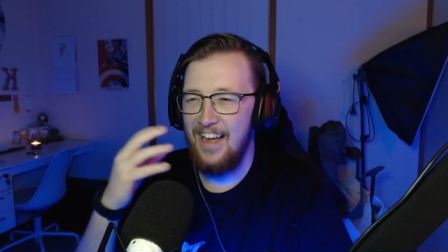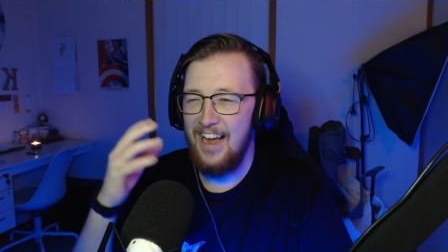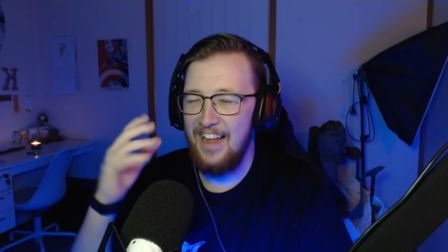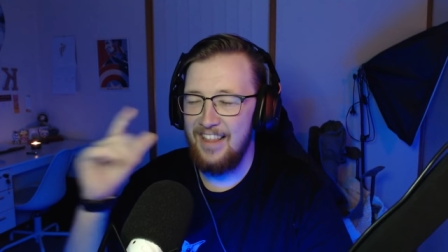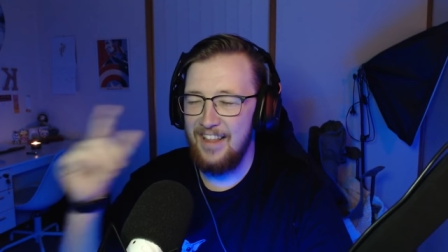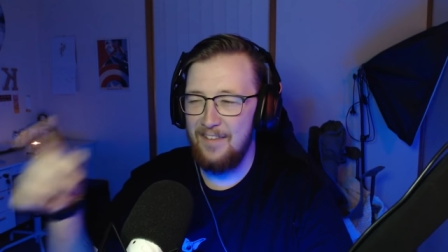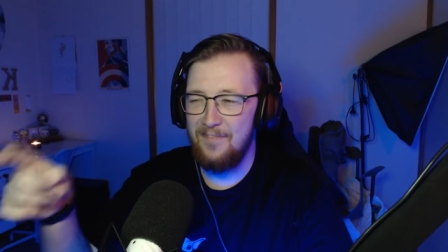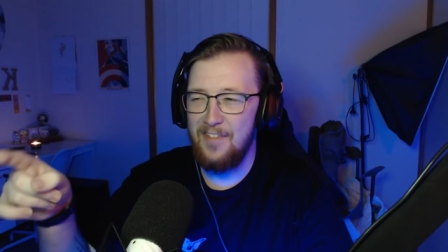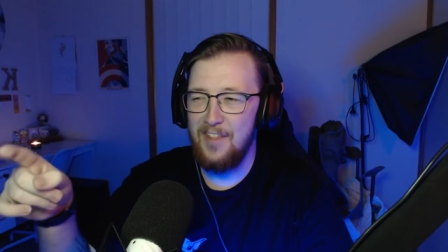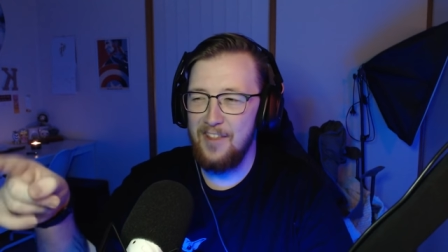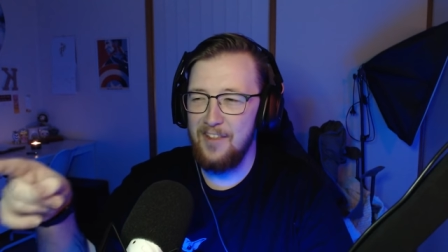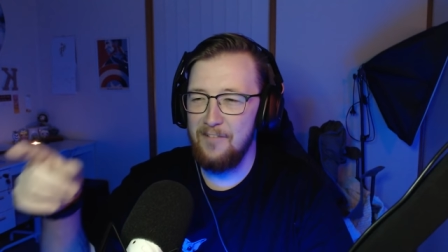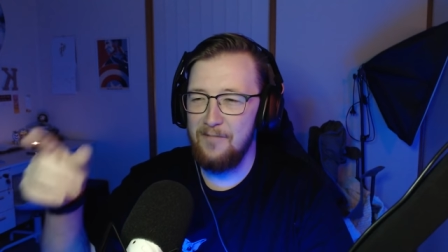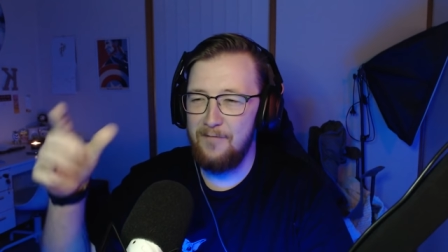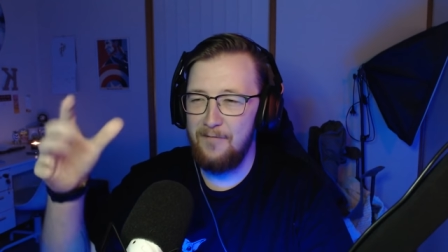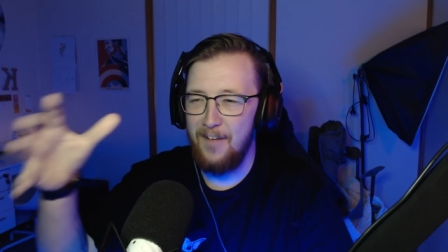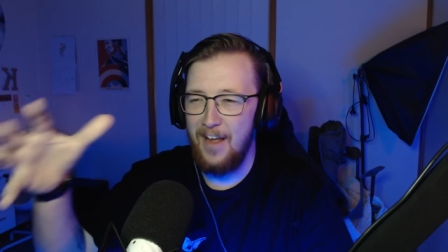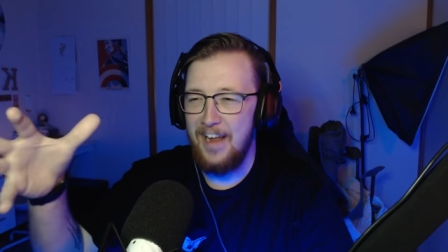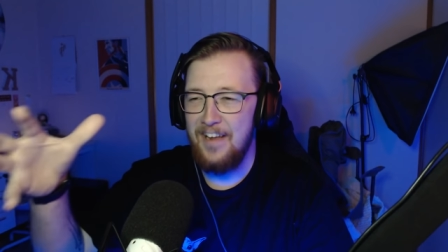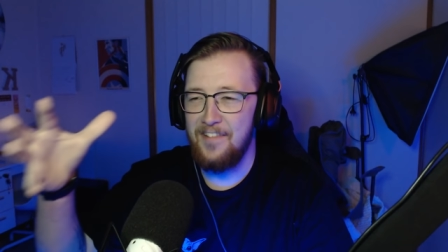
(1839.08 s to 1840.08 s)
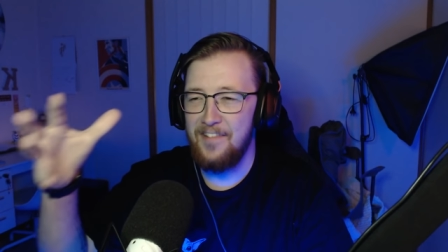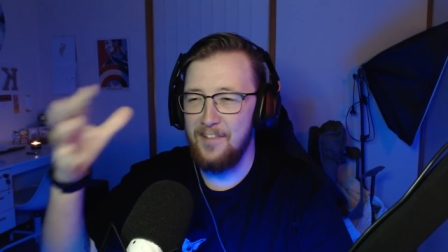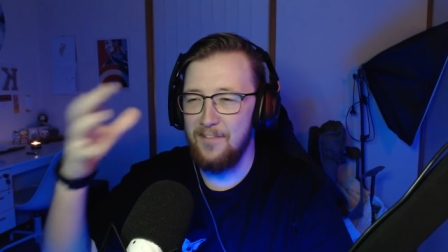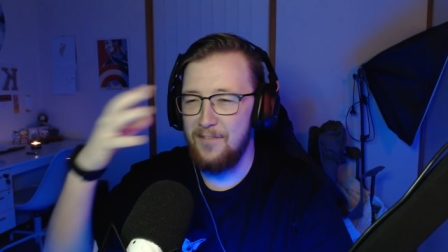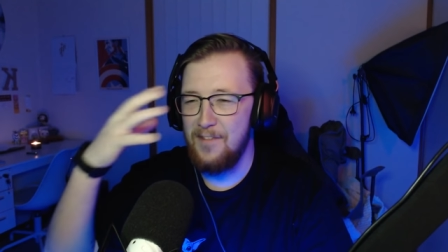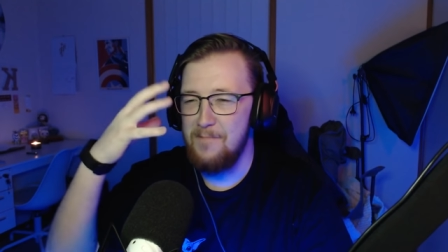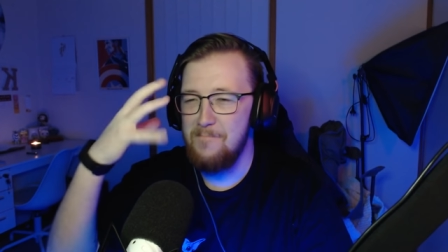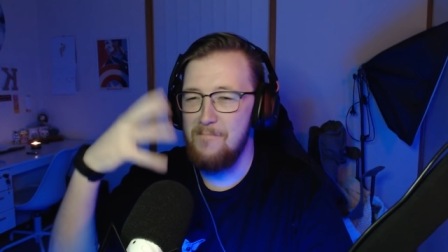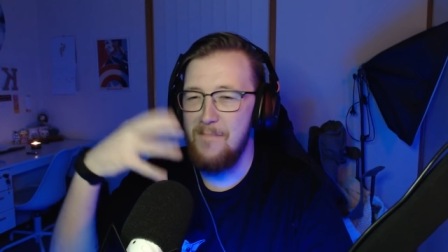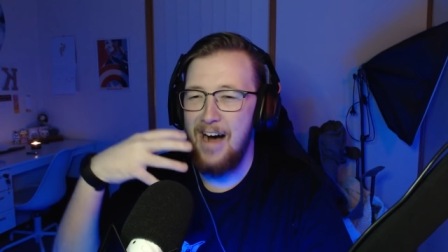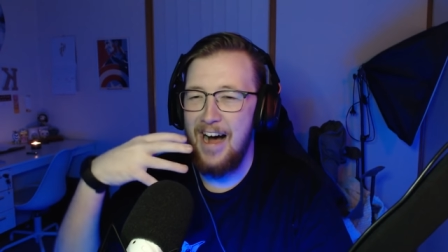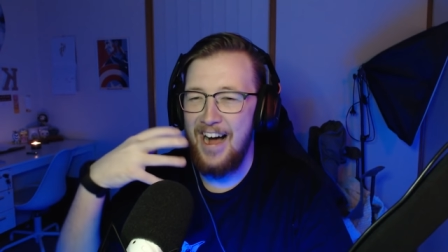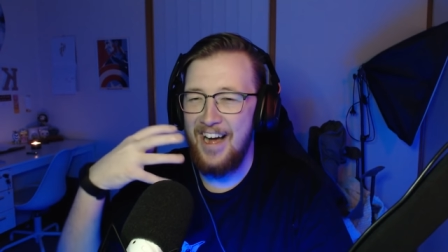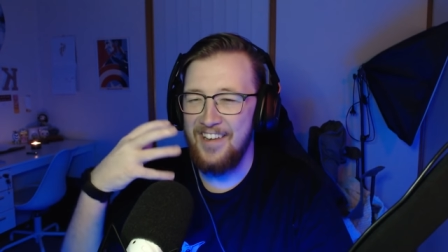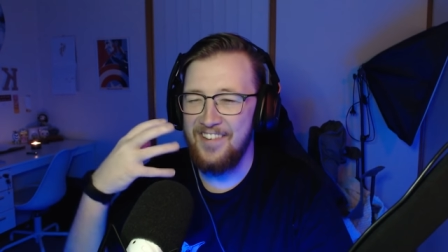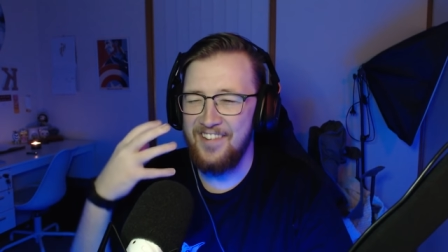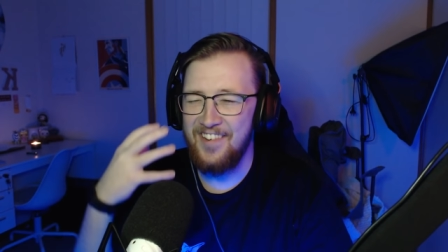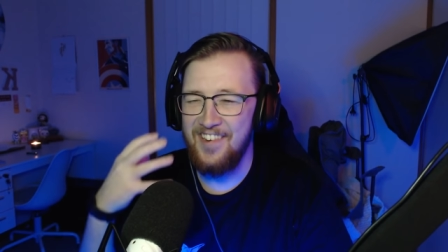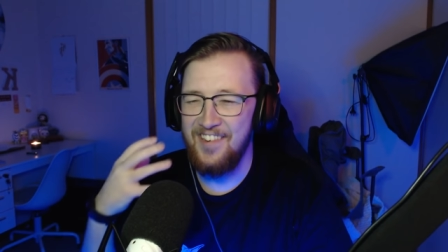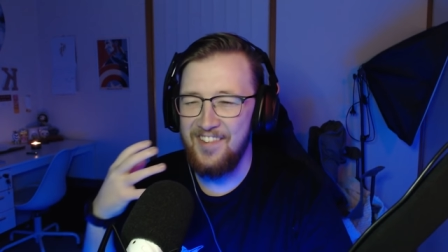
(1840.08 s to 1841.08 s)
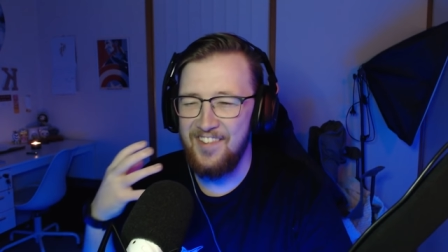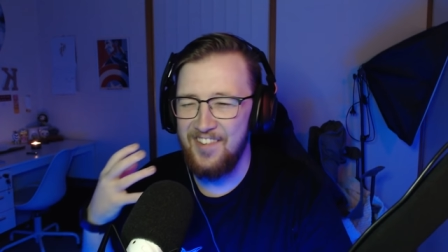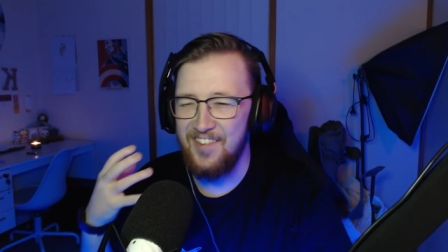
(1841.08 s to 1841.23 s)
I love that the face of the mask has